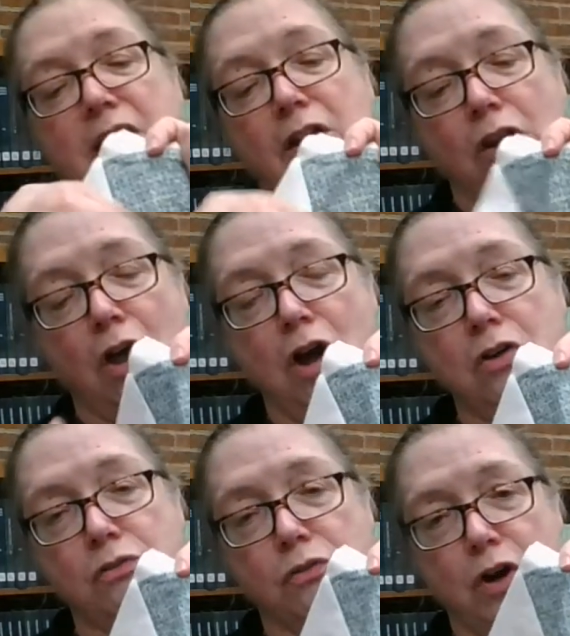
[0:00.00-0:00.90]

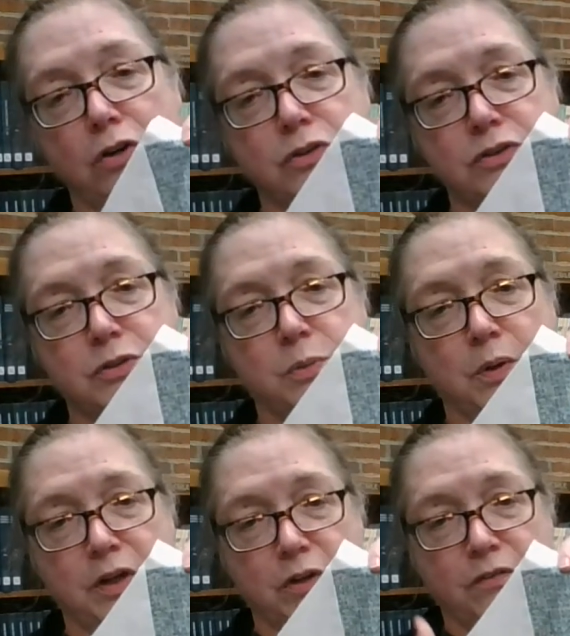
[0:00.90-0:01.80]
long rows
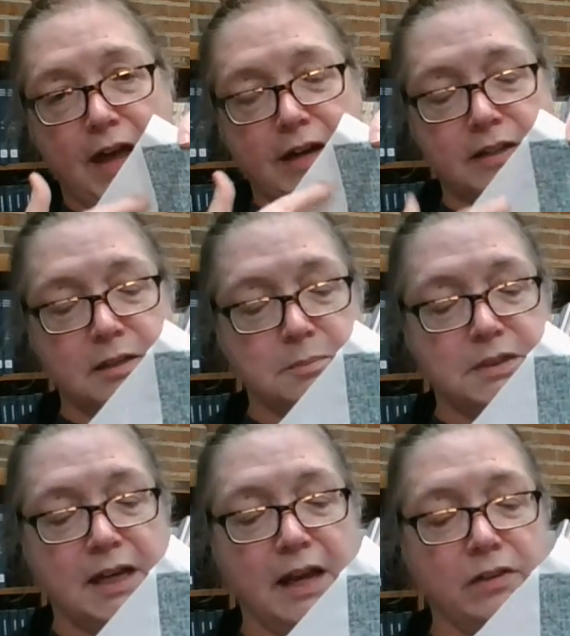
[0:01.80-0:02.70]
when you've added them
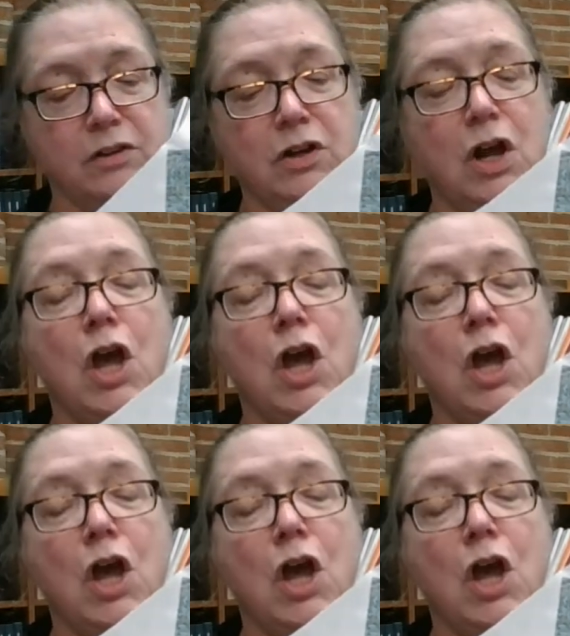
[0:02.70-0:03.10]
together,